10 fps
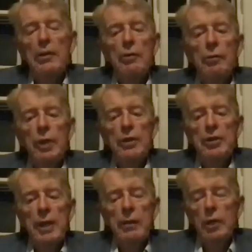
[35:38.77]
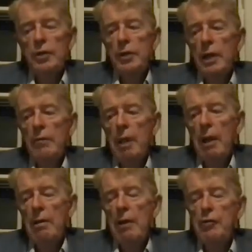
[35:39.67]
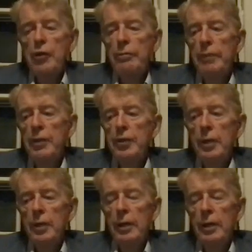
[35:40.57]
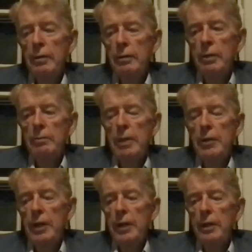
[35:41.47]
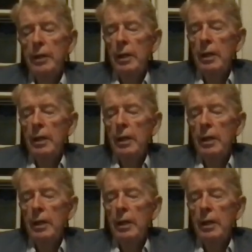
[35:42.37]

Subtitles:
you for raising that question. I should have mentioned the methane